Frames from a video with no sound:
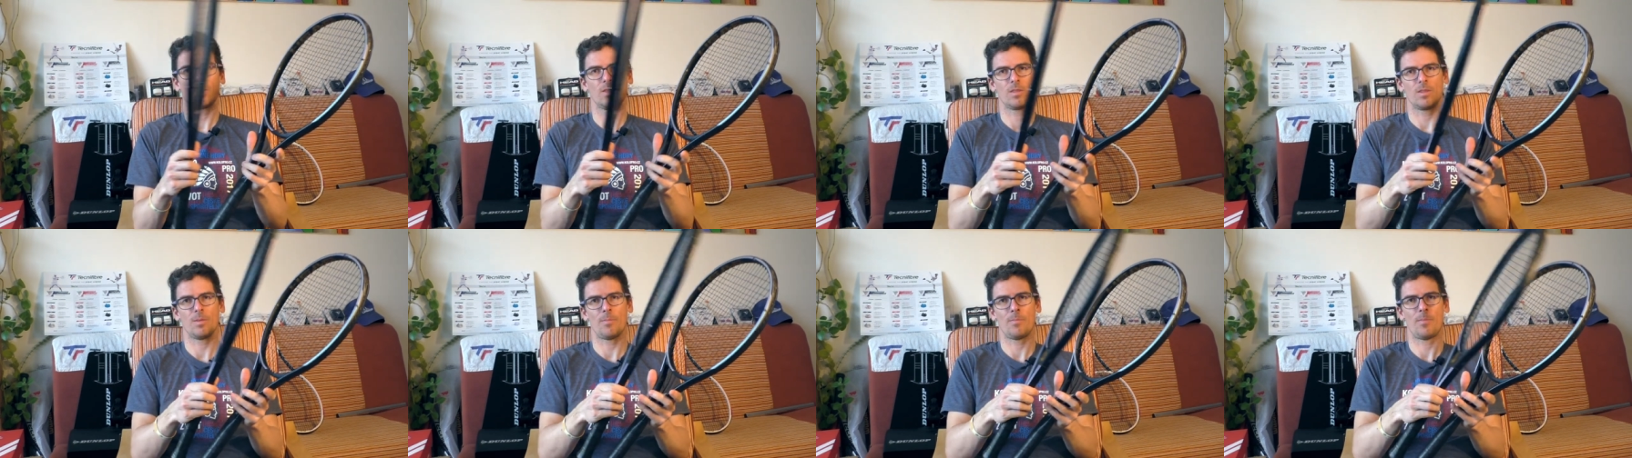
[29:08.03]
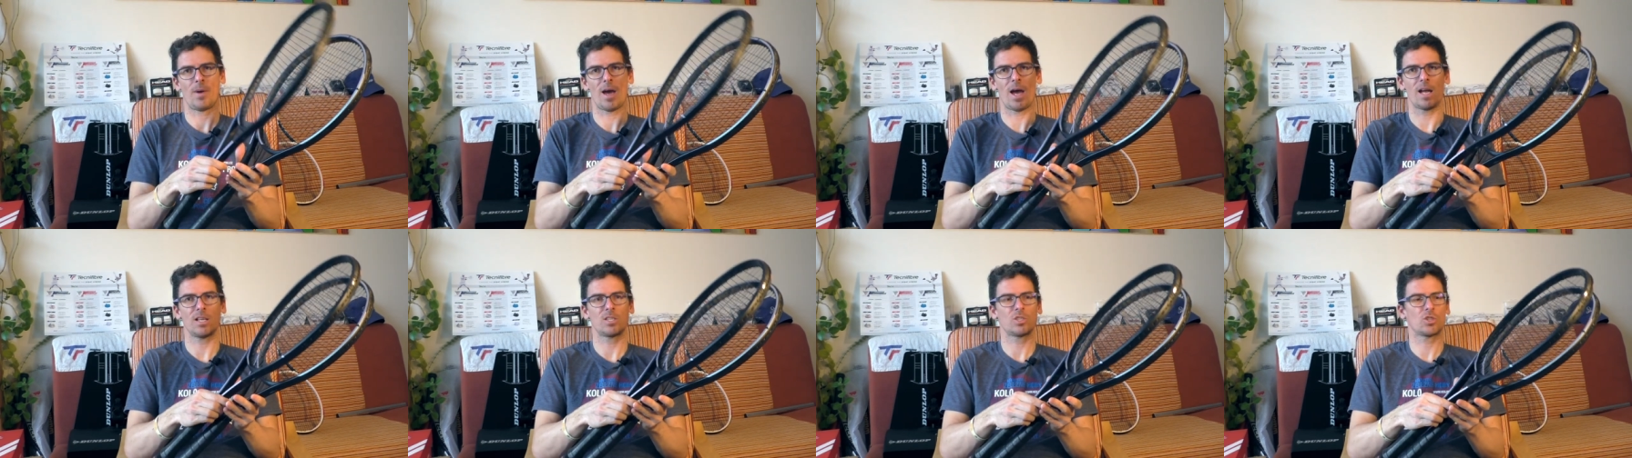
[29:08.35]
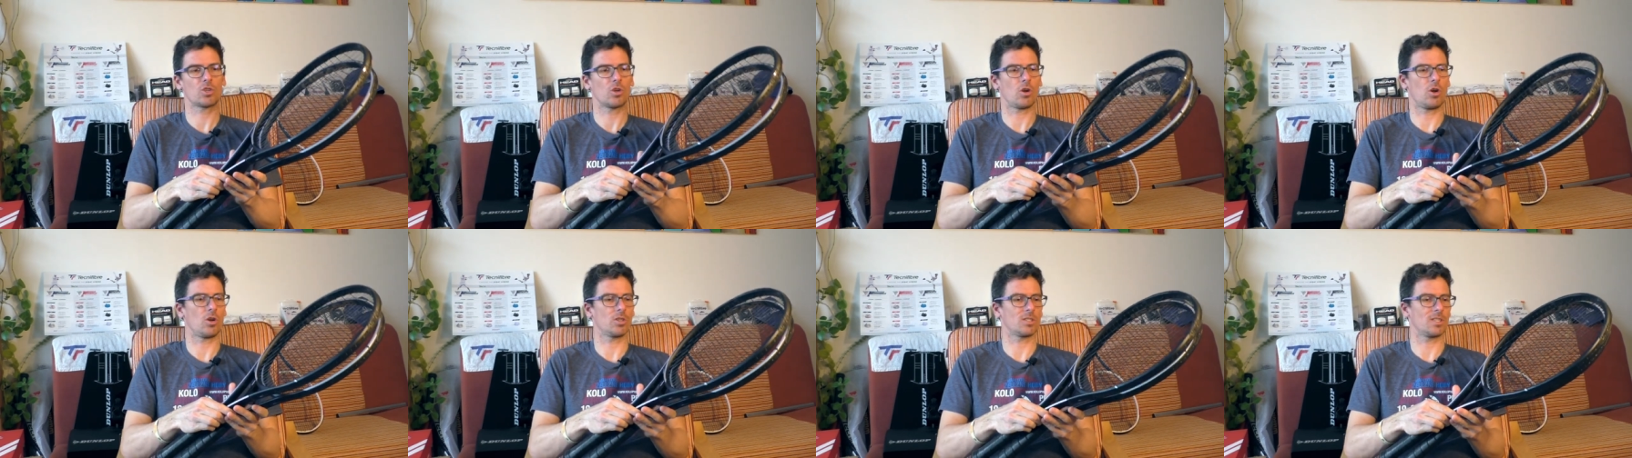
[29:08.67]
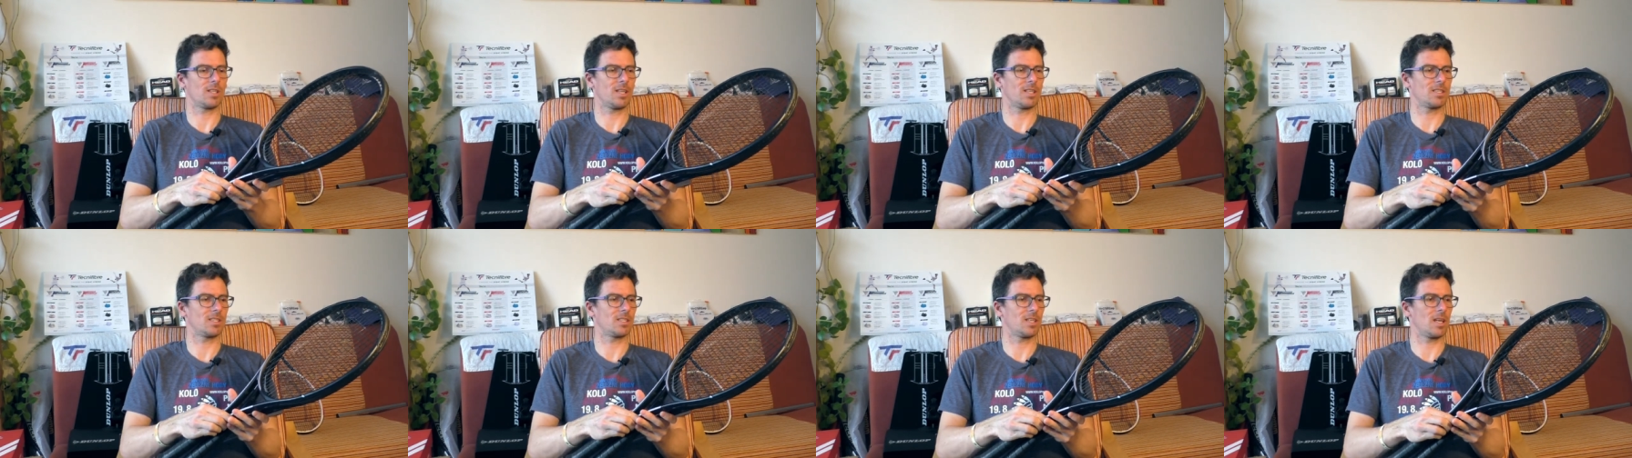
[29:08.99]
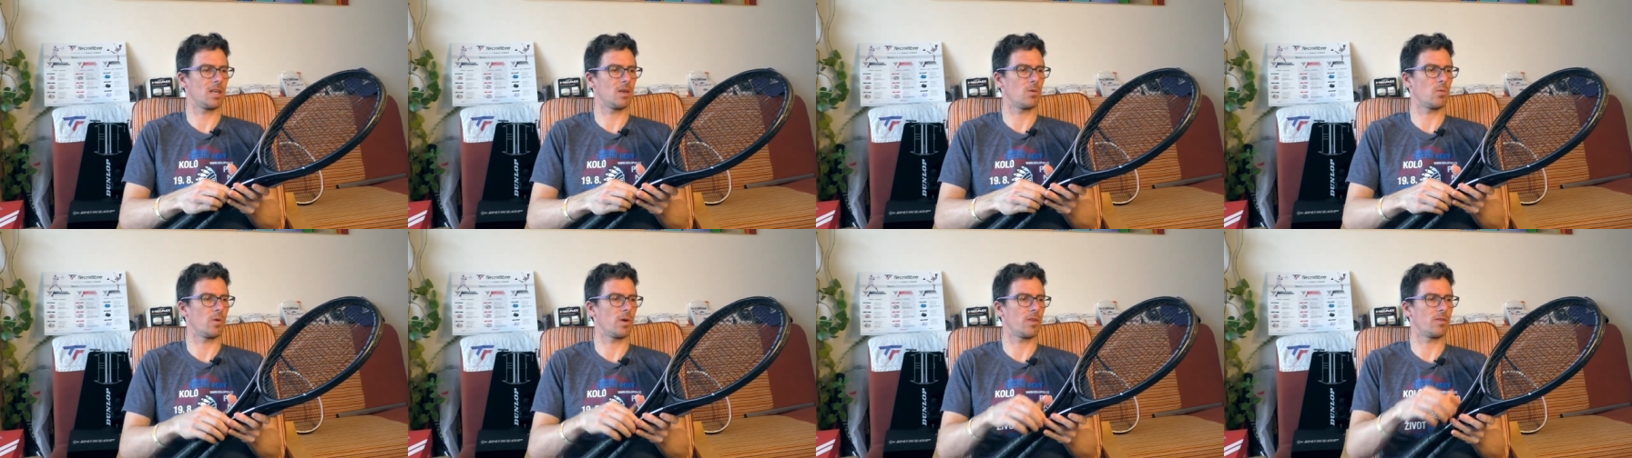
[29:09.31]
the bad shots, let's
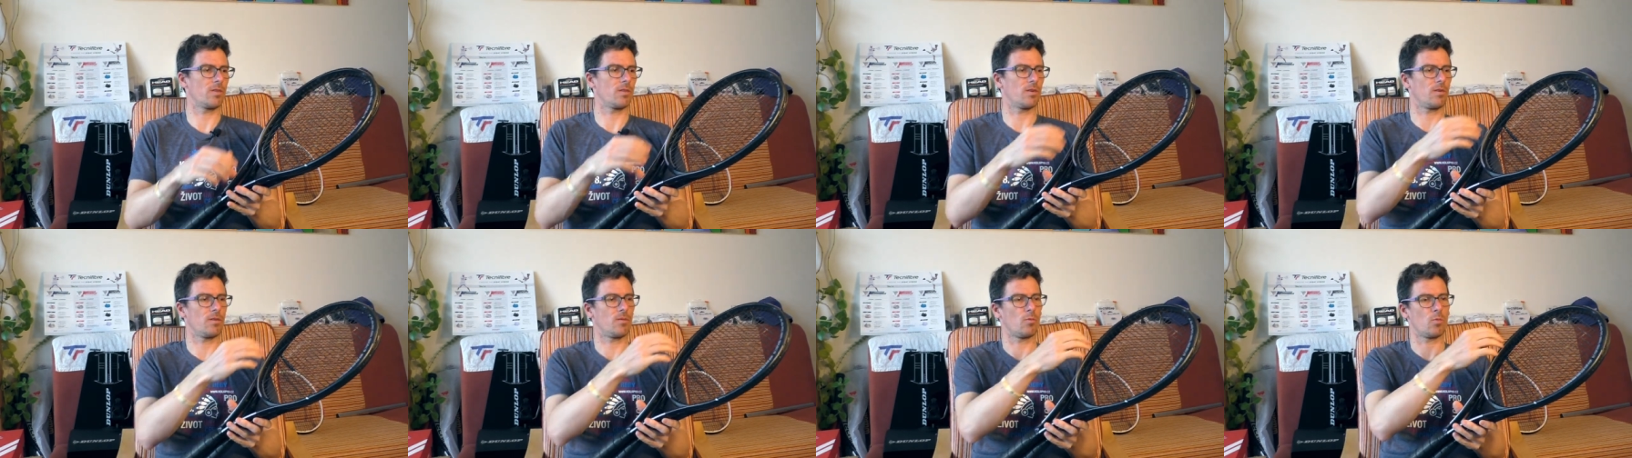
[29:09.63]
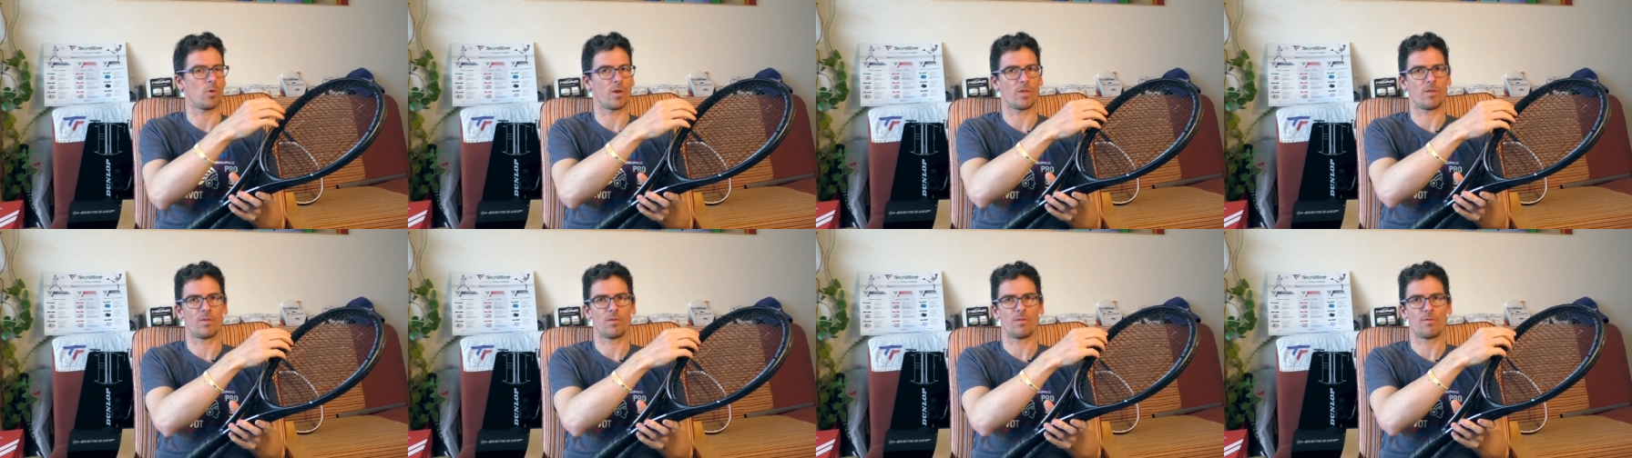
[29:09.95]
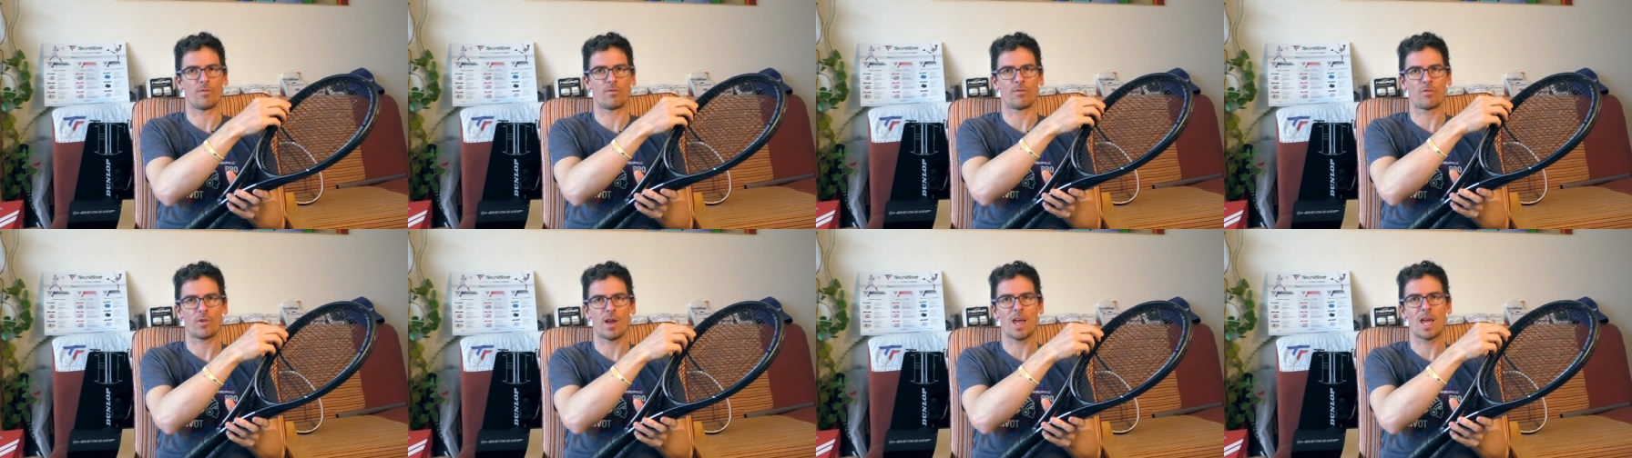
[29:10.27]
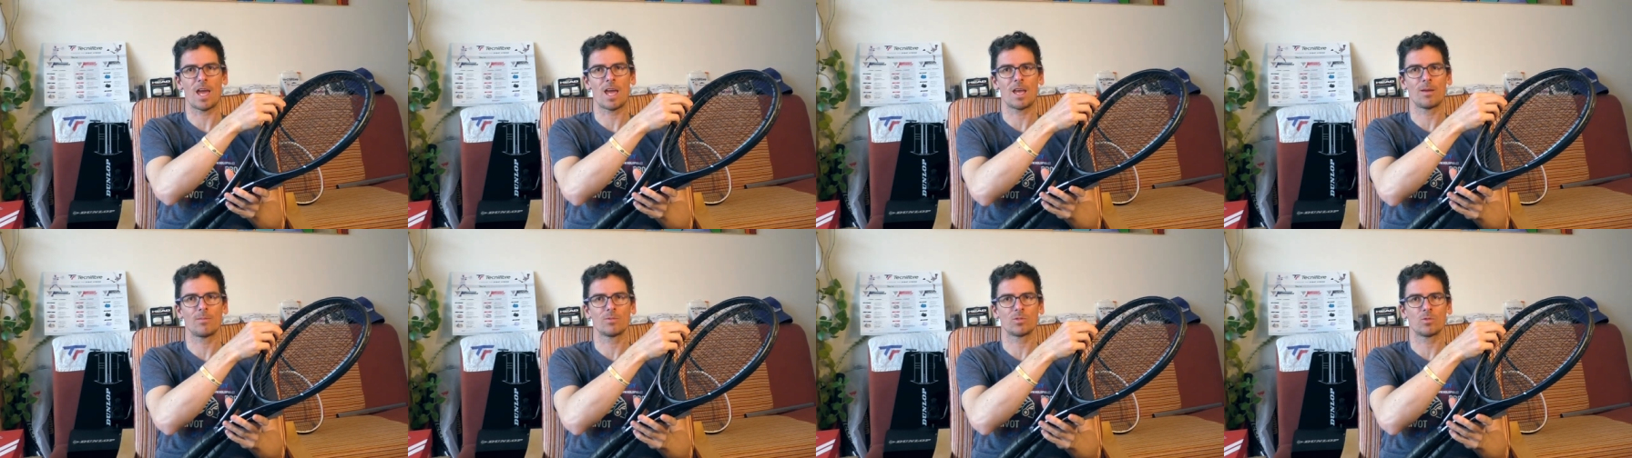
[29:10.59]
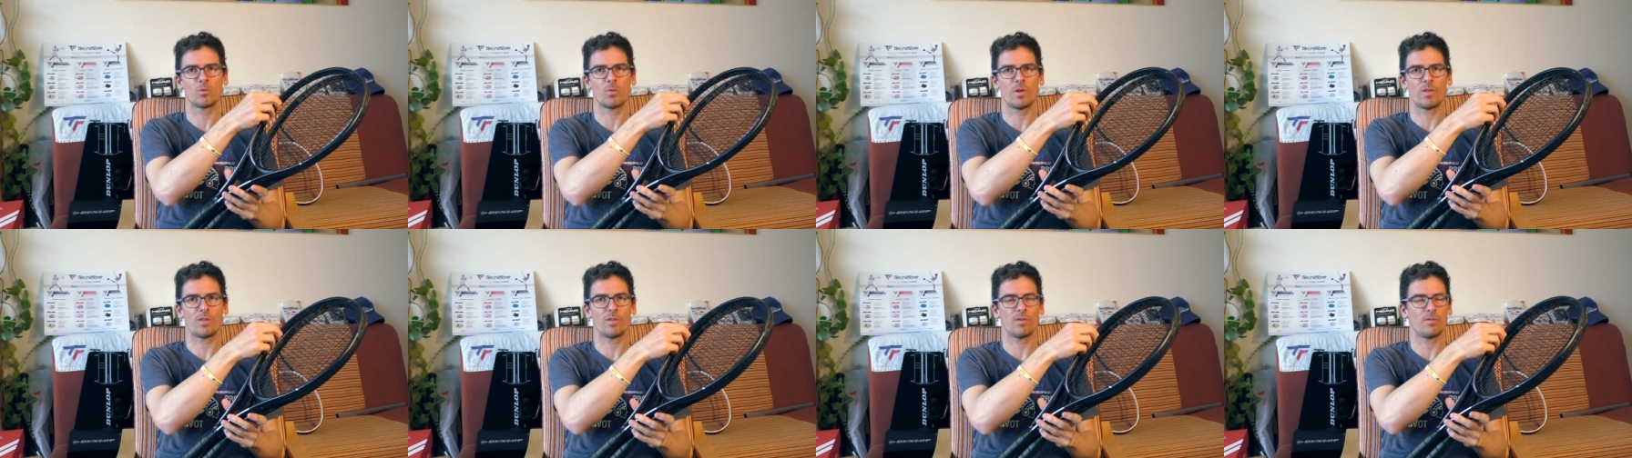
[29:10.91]
say with the, with the frames,
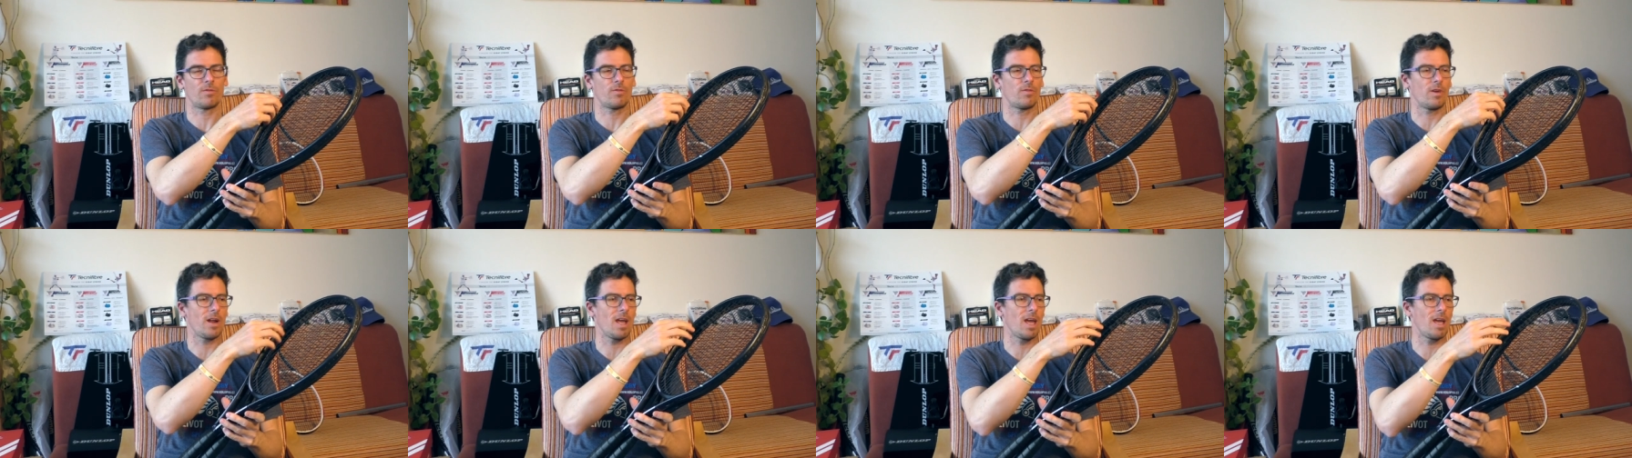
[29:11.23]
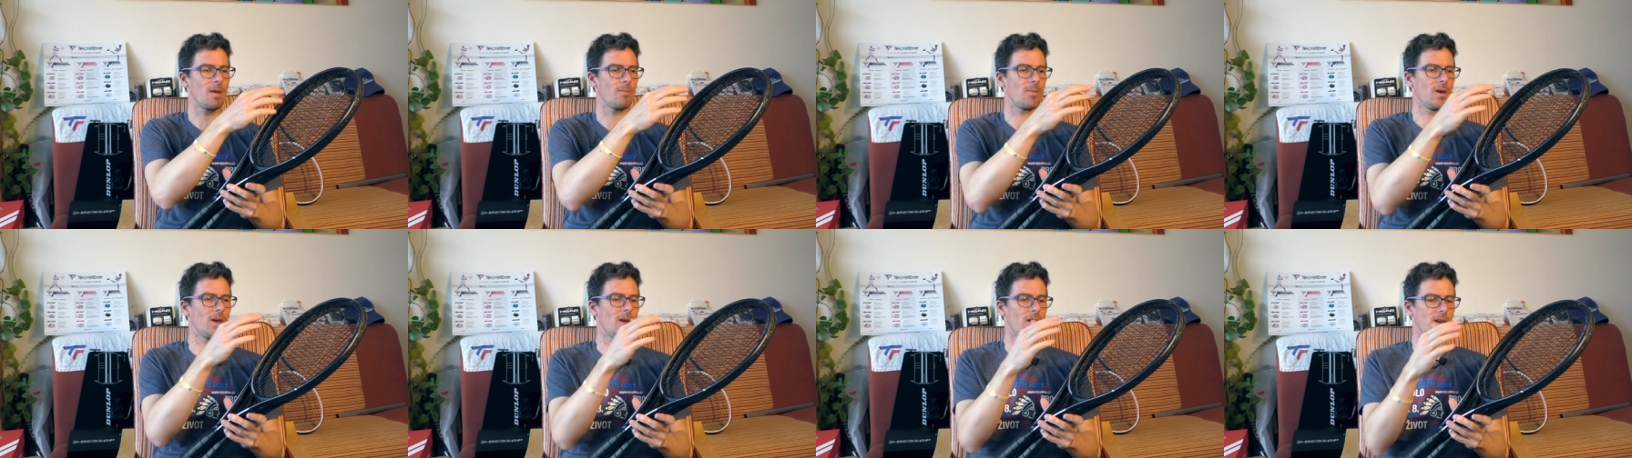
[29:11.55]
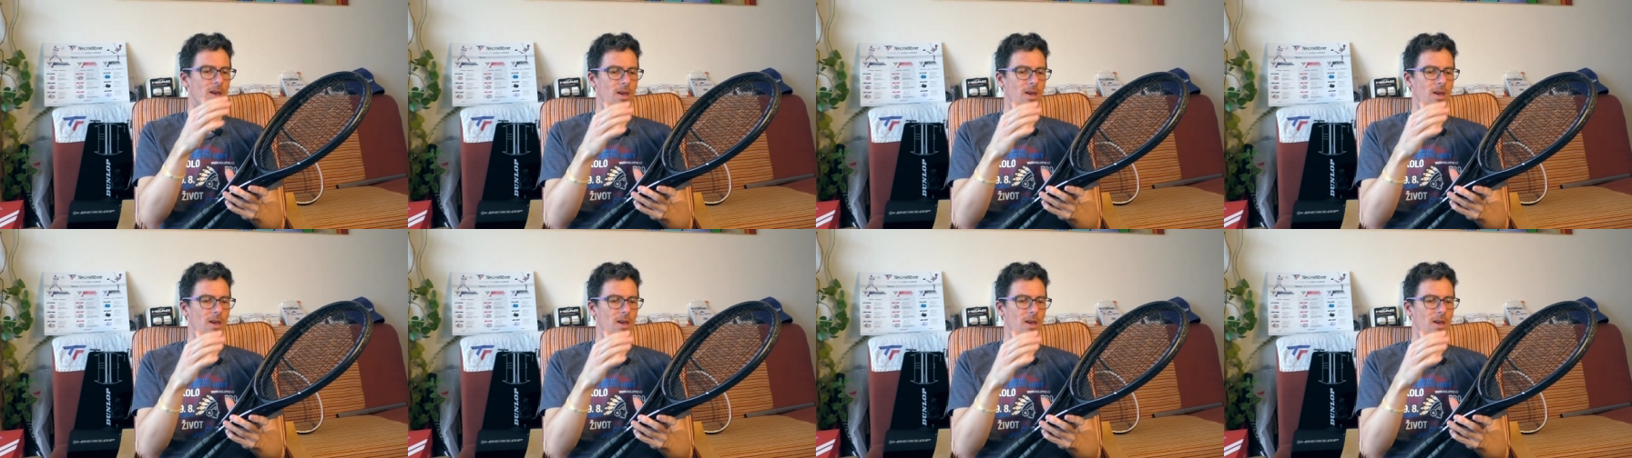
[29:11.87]
with the frame.